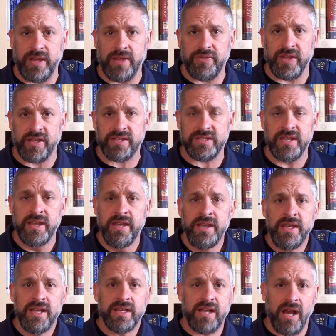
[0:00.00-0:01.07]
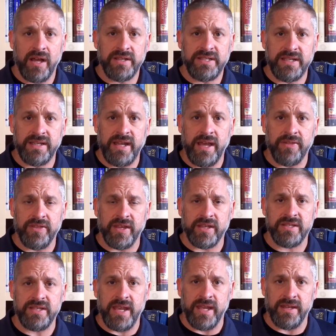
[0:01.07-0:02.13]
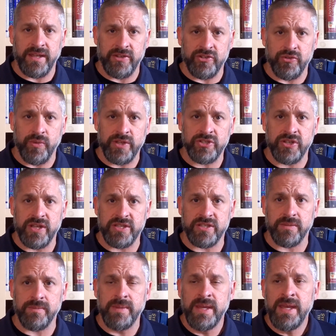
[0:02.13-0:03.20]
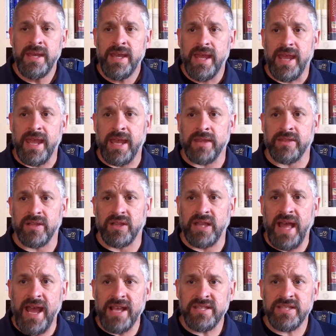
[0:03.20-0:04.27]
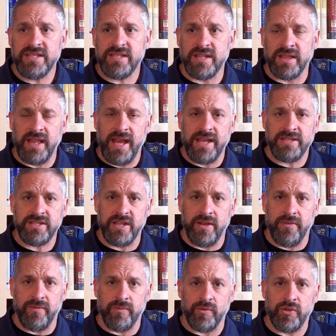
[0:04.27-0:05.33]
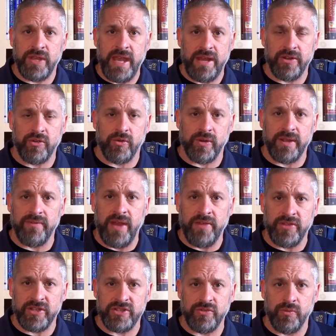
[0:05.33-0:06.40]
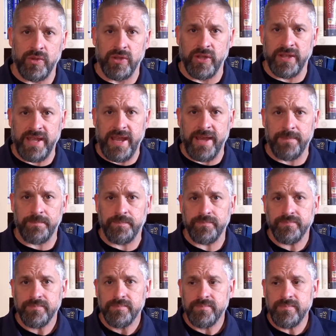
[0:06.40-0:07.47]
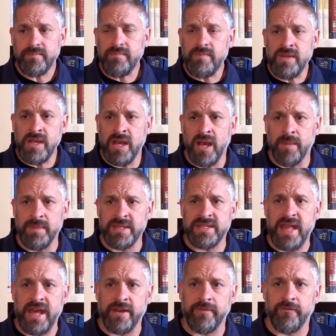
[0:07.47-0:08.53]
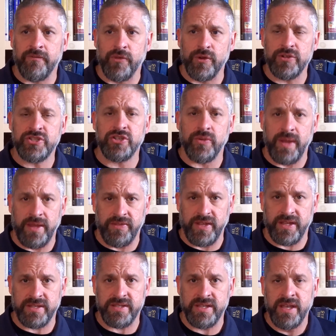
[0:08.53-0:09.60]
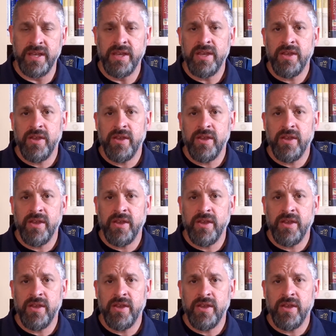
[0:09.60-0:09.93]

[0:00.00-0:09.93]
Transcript: ethics, Kantian ethics, and intuitionism. And the last category of ethics that we'll look at is that of virtue ethics.